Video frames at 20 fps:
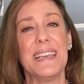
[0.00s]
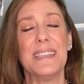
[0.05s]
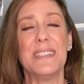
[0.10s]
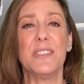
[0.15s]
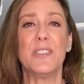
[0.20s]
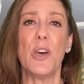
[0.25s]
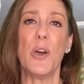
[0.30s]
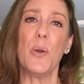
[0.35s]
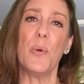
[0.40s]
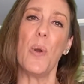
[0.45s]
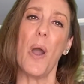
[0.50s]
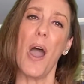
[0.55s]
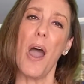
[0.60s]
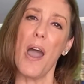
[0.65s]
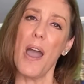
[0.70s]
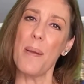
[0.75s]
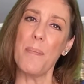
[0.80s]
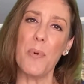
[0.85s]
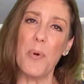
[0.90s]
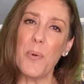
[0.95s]
So
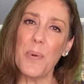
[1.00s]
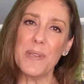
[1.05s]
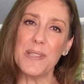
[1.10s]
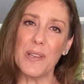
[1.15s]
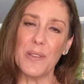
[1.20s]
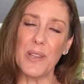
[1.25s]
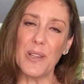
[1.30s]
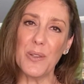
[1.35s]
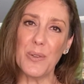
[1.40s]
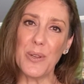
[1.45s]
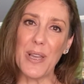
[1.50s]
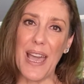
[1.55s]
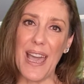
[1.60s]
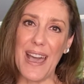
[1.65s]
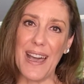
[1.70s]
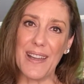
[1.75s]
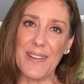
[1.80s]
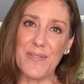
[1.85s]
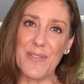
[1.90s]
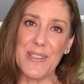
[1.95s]
I'm always on the
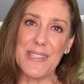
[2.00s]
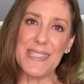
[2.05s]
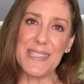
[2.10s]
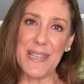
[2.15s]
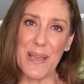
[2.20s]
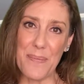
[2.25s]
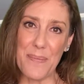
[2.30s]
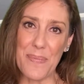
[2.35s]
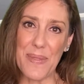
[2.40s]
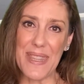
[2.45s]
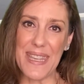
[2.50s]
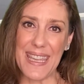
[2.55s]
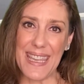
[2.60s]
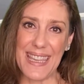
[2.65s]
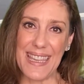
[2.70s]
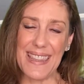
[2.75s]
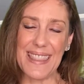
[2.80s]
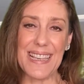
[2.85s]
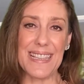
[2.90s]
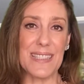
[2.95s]
lookout for
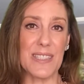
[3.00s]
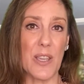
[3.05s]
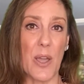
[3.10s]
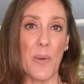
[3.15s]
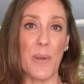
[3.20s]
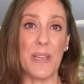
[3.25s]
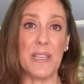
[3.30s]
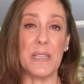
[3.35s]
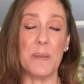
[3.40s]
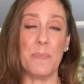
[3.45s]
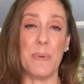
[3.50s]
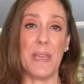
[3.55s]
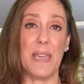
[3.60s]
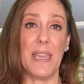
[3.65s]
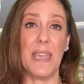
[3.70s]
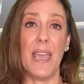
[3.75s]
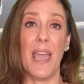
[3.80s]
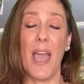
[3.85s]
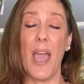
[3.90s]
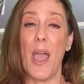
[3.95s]
something that's going to
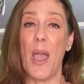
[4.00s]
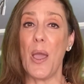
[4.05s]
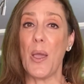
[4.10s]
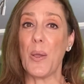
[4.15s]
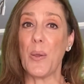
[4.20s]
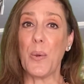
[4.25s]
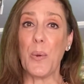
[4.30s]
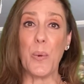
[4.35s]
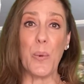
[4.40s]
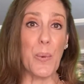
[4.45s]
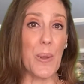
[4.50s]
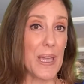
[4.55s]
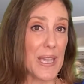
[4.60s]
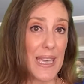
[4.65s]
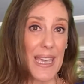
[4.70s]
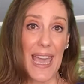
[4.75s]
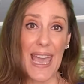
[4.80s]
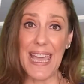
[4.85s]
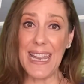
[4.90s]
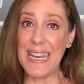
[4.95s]
be
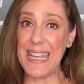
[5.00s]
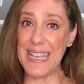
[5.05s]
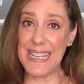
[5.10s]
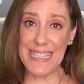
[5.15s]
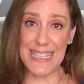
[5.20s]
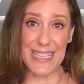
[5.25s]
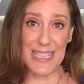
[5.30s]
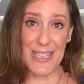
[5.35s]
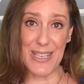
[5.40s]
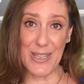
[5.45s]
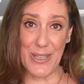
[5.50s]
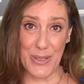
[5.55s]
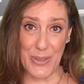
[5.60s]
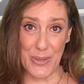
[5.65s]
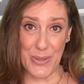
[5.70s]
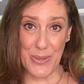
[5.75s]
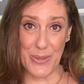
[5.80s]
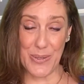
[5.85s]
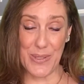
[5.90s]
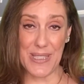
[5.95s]
quick and easy to
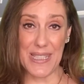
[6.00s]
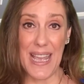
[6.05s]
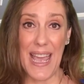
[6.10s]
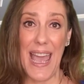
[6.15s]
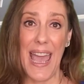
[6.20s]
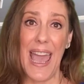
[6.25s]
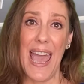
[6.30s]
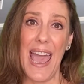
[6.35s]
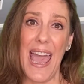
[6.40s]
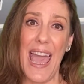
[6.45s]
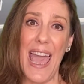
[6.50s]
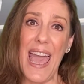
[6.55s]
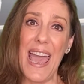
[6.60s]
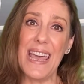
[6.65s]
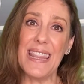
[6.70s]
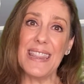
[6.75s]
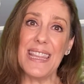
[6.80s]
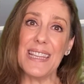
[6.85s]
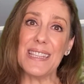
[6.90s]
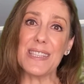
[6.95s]
use,
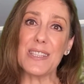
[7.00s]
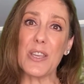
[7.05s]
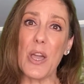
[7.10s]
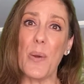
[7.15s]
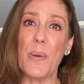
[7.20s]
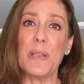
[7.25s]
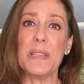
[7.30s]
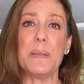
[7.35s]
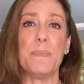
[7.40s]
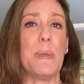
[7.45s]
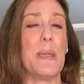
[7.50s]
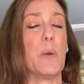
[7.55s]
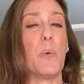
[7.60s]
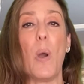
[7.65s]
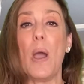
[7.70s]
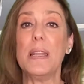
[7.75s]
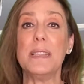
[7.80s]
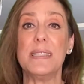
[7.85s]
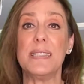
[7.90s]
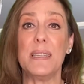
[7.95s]
and that's going to be
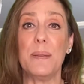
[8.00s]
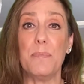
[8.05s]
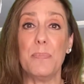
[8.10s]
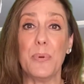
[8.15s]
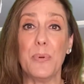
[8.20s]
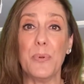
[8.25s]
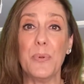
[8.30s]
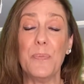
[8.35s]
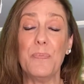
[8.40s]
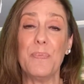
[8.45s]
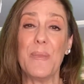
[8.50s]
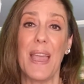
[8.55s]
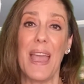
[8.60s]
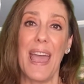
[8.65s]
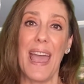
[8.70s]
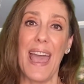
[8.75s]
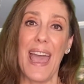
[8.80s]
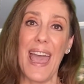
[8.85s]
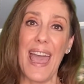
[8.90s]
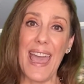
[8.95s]
quite simple,
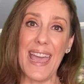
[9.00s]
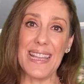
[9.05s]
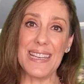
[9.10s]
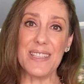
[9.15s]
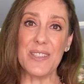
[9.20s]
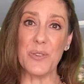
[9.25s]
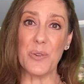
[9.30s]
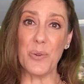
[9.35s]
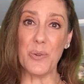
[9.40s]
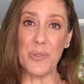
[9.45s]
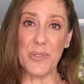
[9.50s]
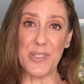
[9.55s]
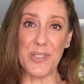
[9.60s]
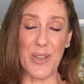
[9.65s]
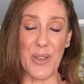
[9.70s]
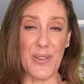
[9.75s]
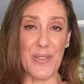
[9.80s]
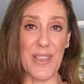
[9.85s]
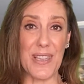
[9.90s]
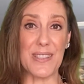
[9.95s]
and
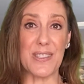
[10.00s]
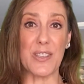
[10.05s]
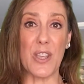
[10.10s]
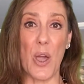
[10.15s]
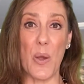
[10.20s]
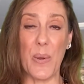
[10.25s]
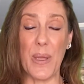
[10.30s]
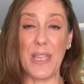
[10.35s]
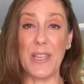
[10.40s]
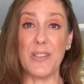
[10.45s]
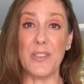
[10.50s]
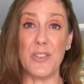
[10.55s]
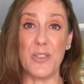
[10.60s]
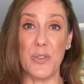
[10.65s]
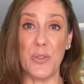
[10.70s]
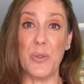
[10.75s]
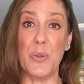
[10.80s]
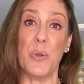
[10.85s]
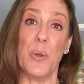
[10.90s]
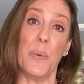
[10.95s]
also that's going
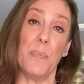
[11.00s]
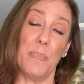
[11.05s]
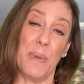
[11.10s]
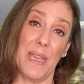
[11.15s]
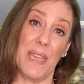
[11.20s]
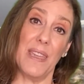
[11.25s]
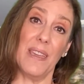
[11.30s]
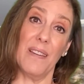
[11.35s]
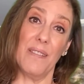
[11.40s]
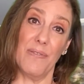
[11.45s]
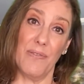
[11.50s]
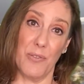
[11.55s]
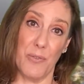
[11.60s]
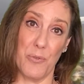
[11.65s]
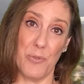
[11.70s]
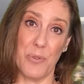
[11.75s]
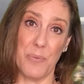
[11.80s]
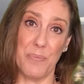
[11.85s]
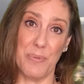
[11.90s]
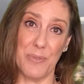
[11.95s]
to be
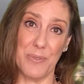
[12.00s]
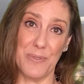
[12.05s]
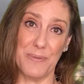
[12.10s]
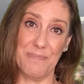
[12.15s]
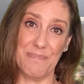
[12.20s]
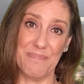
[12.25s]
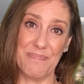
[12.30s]
affordable.